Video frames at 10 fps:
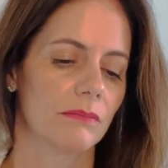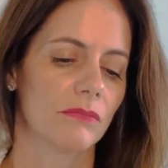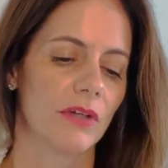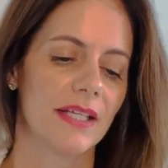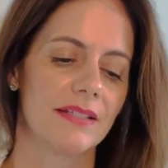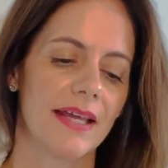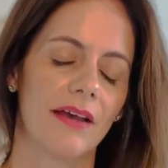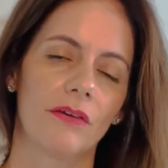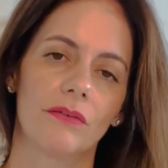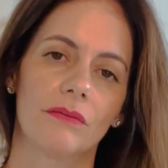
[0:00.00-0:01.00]
write
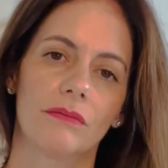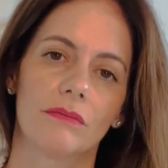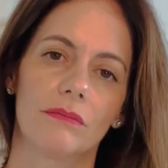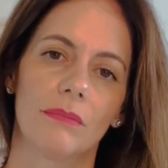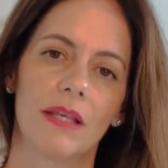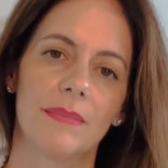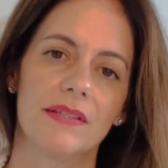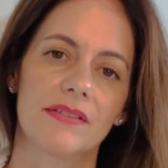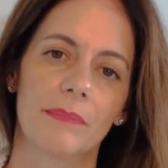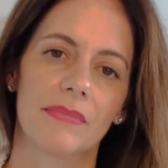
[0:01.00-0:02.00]
down maybe
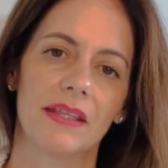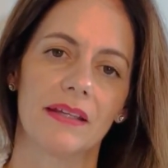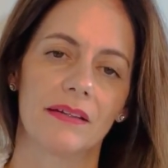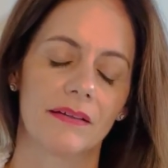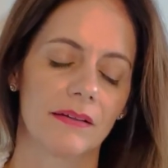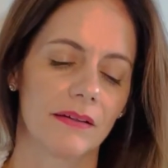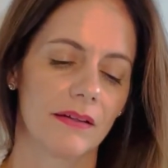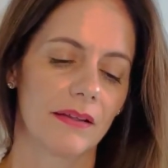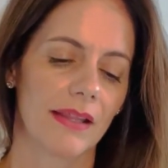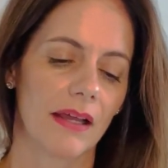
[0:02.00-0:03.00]
something
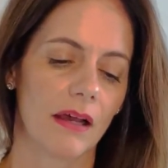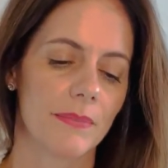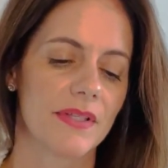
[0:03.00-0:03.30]
that comes